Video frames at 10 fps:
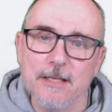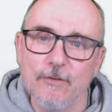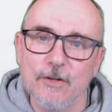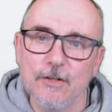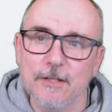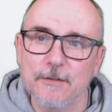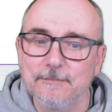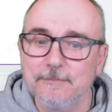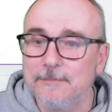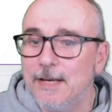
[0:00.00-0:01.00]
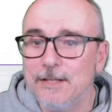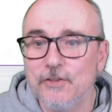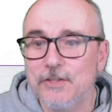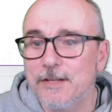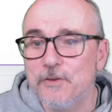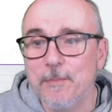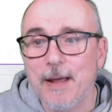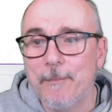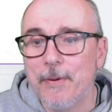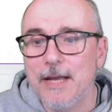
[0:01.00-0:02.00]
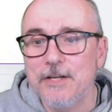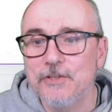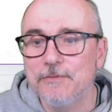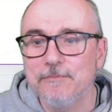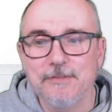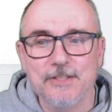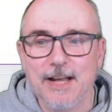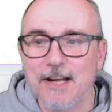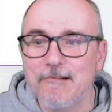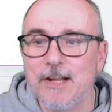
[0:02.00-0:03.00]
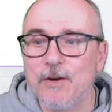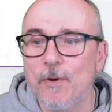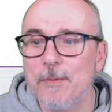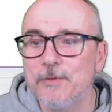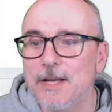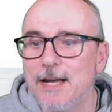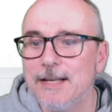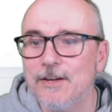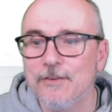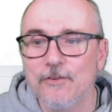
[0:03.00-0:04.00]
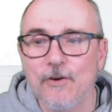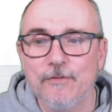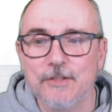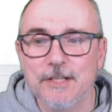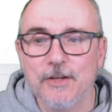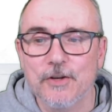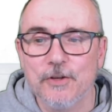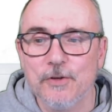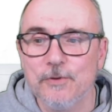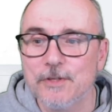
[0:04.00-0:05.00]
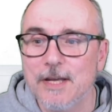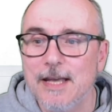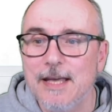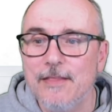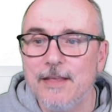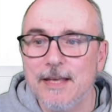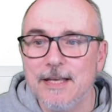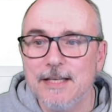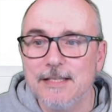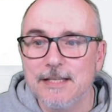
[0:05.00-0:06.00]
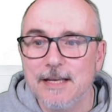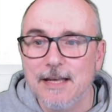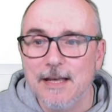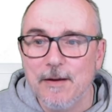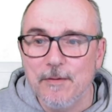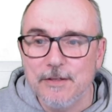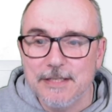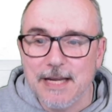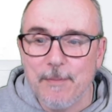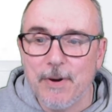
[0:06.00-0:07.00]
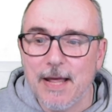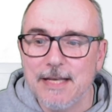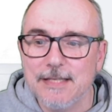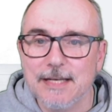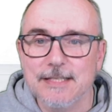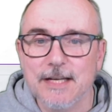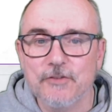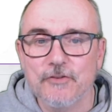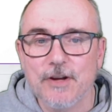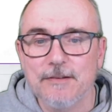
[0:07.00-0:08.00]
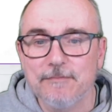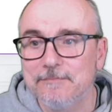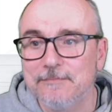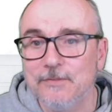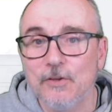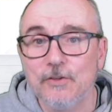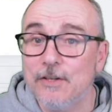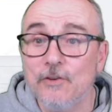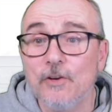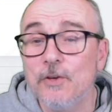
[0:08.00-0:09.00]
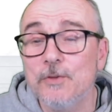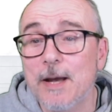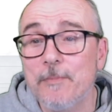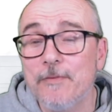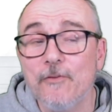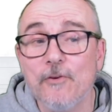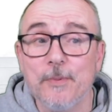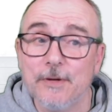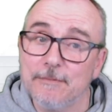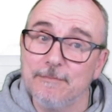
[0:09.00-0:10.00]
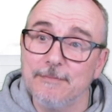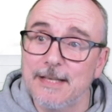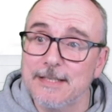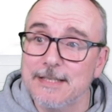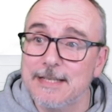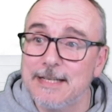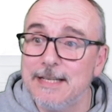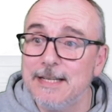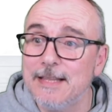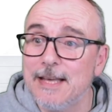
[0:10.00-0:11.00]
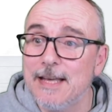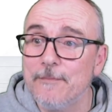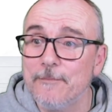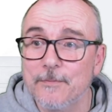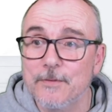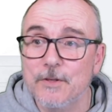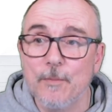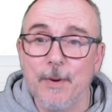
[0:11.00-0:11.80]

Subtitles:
have a look. Yeah, it just gives you a blank page, start creating a website, and obviously you can use these templates, etc. Not used that before, but that's clearly there. Go